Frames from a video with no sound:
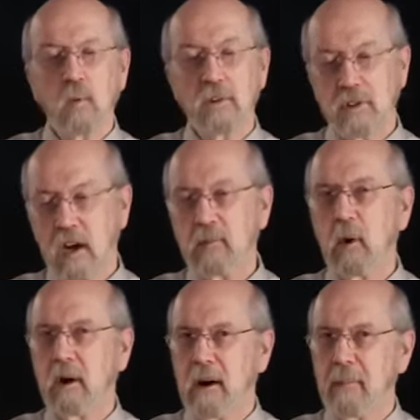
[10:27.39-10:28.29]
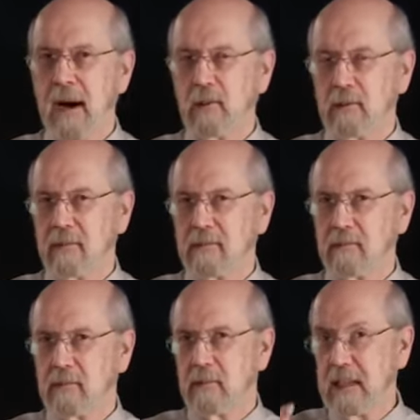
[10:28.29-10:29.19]
We'll talk more about
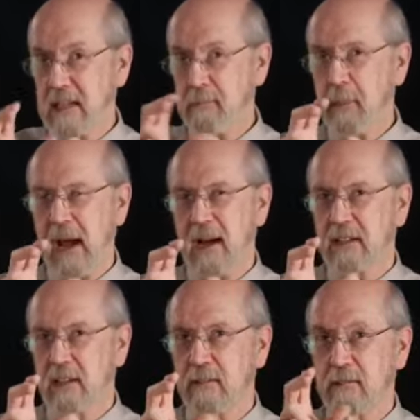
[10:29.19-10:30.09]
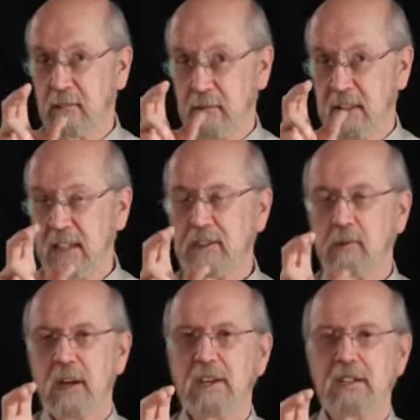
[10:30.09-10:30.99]
the impact of this
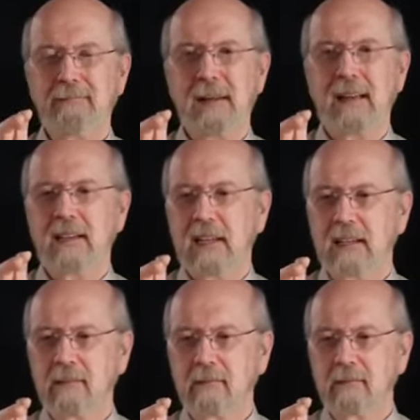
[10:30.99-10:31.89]
creation mandate,